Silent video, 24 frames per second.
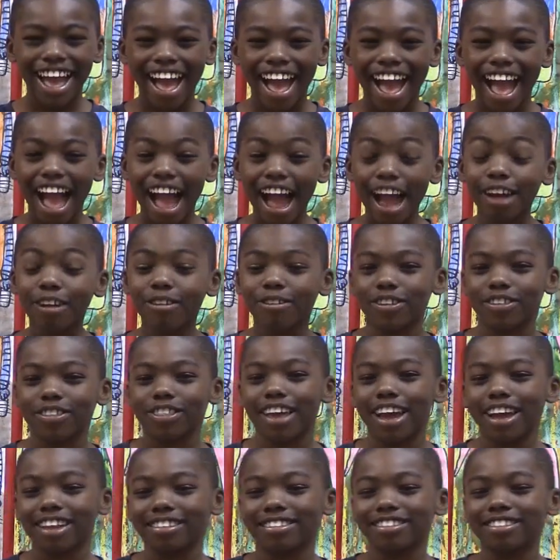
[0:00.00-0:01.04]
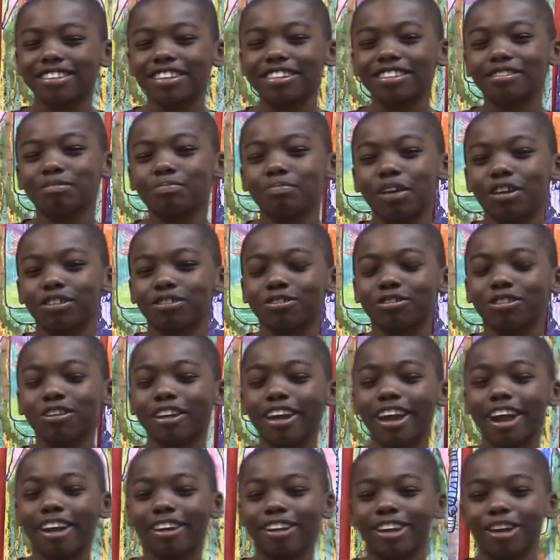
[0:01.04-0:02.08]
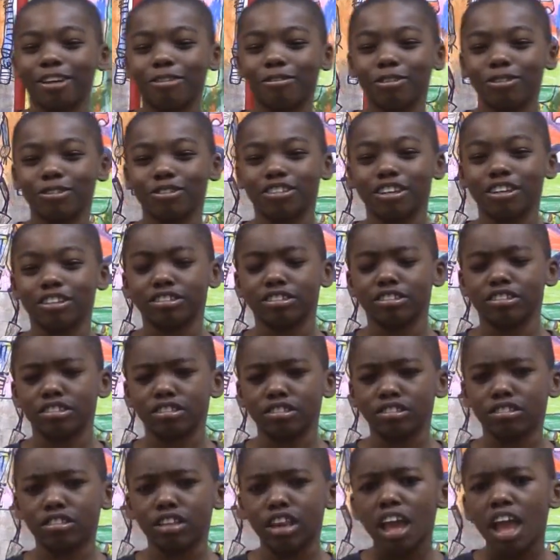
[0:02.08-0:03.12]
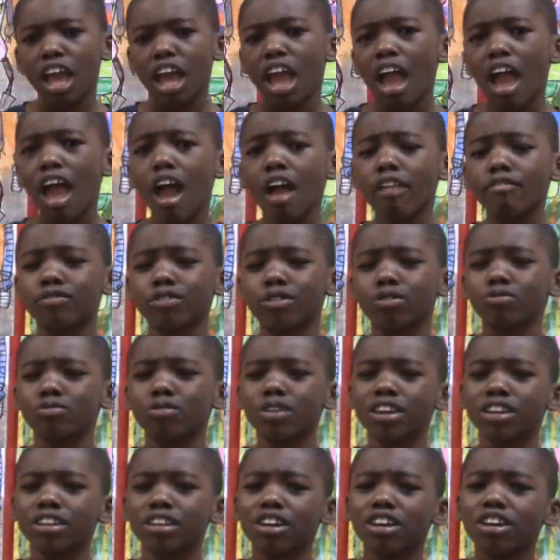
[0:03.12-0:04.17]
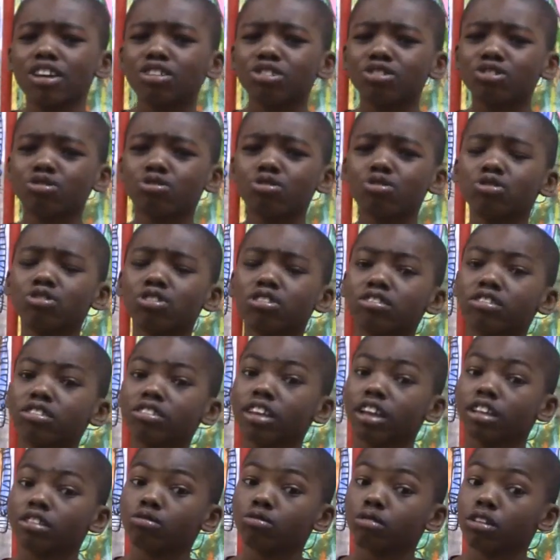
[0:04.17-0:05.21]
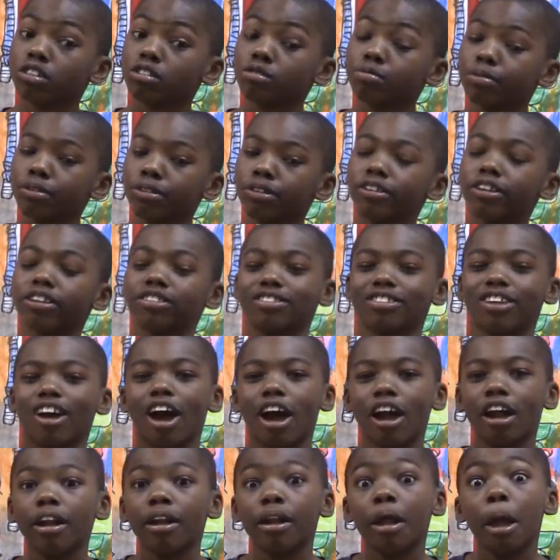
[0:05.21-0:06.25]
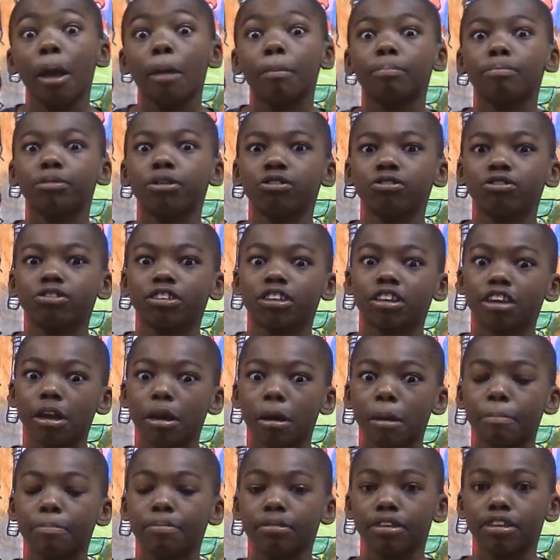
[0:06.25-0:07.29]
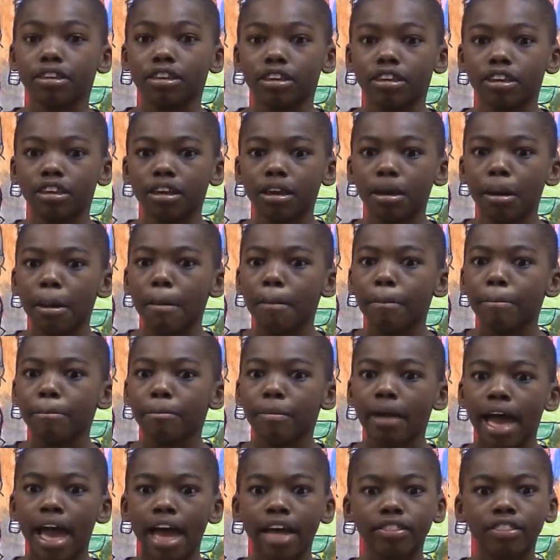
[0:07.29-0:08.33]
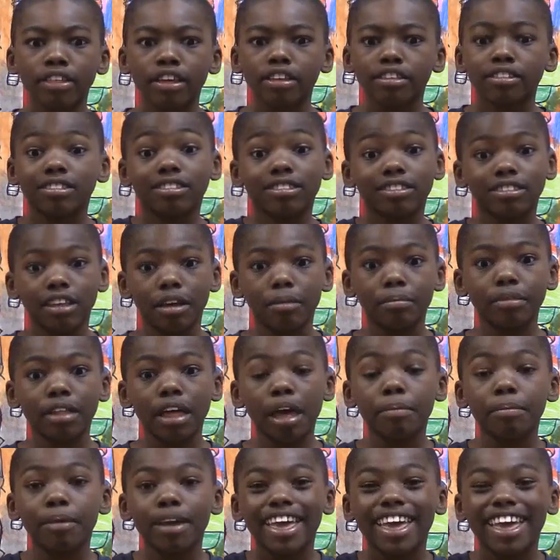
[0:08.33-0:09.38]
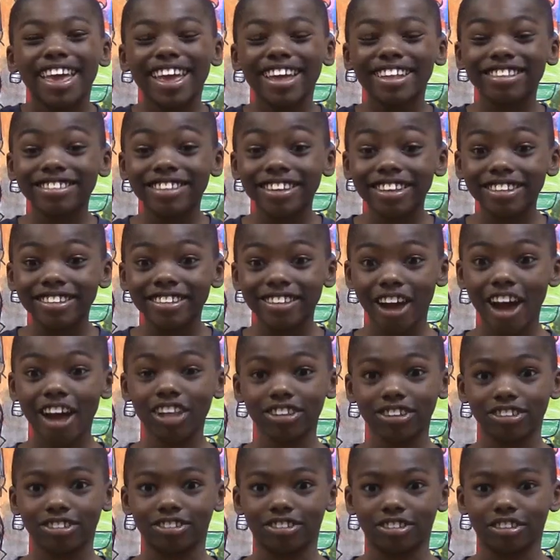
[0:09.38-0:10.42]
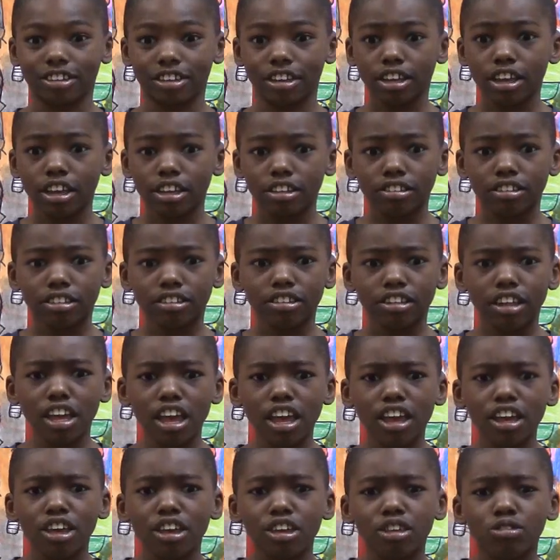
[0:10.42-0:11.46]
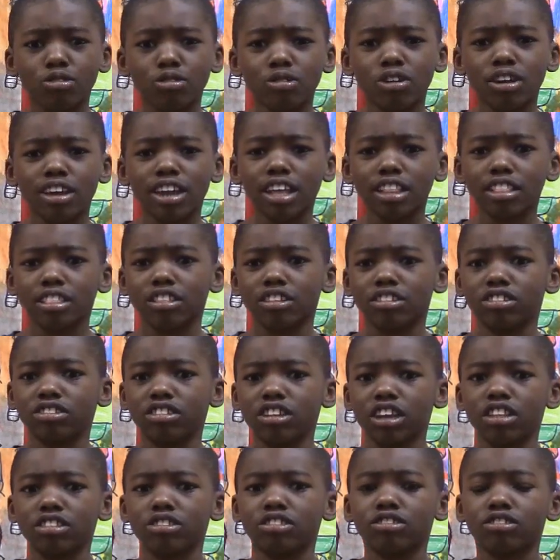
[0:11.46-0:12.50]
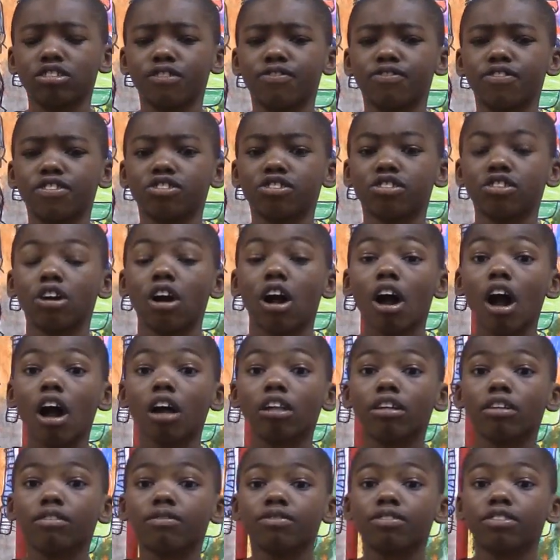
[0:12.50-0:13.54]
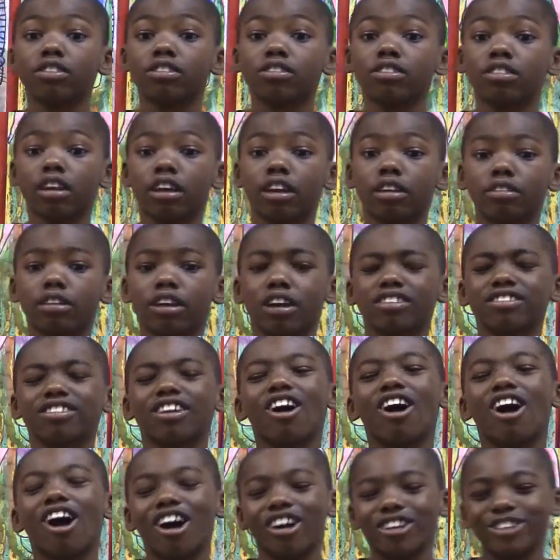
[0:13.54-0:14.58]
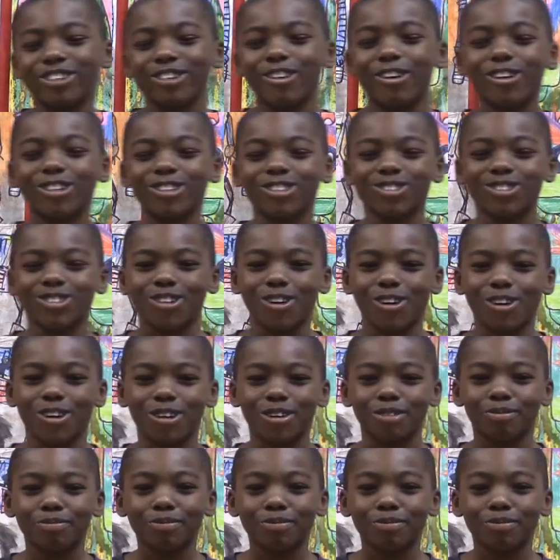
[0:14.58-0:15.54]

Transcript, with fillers: Acworth has six special area rotations. Every week, students get to experience art, music, PE, math, STEM lab, and technology. Today, you'll get the chance to visit all of these areas on your tour.